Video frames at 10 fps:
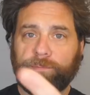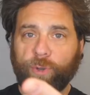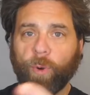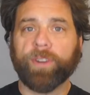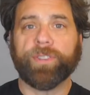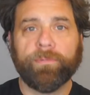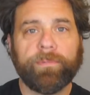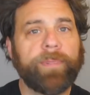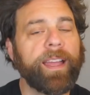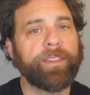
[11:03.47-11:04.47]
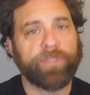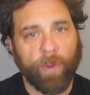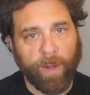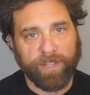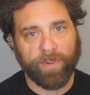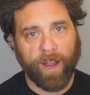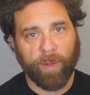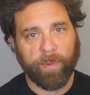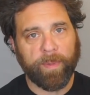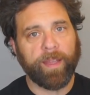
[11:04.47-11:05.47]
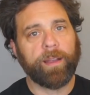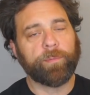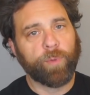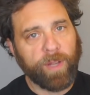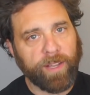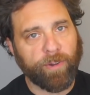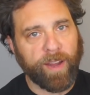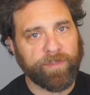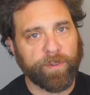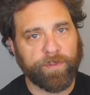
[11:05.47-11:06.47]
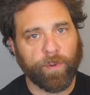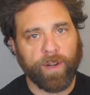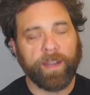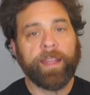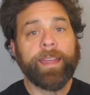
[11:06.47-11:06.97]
George, thank you so much for helping me. I'm really grateful for it.